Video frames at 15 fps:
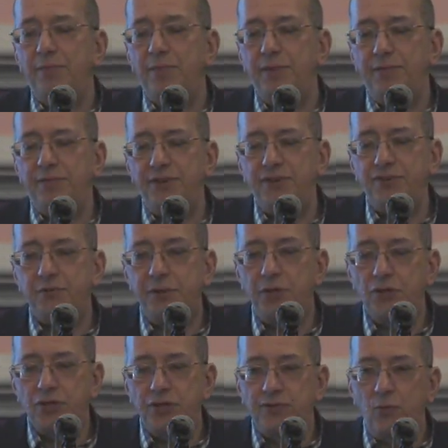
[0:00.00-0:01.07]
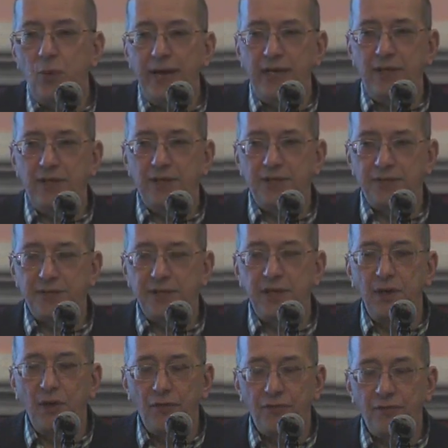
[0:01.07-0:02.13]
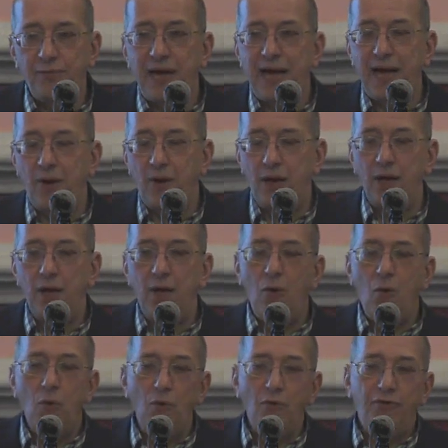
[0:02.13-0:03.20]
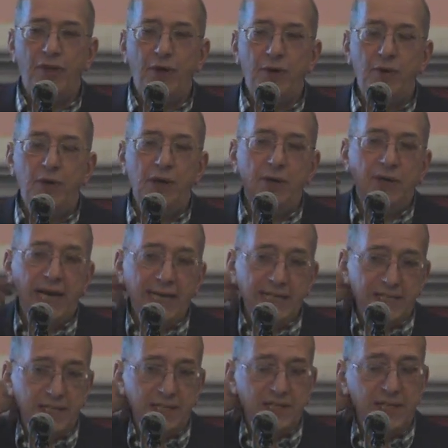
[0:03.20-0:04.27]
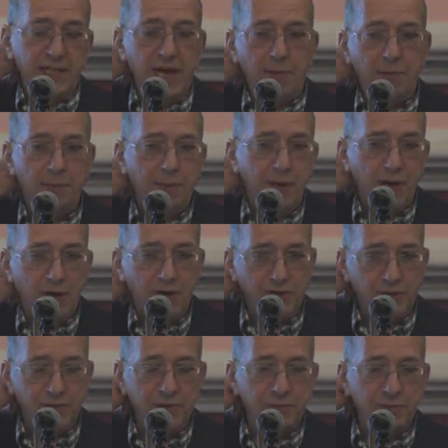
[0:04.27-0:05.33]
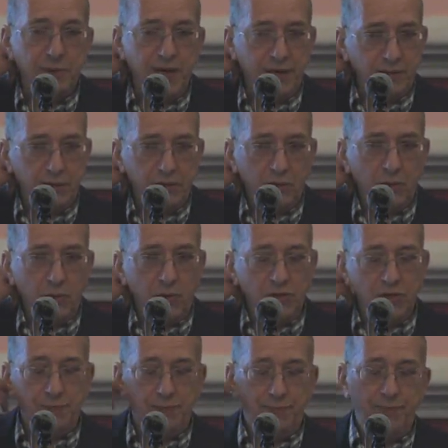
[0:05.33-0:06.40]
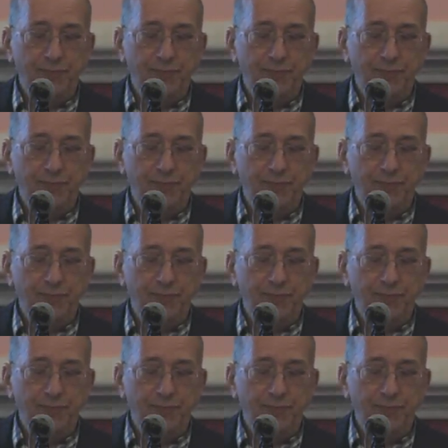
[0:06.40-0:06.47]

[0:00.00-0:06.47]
the distribution of weakness and loss of power also locates it to the upper part of the spinal cord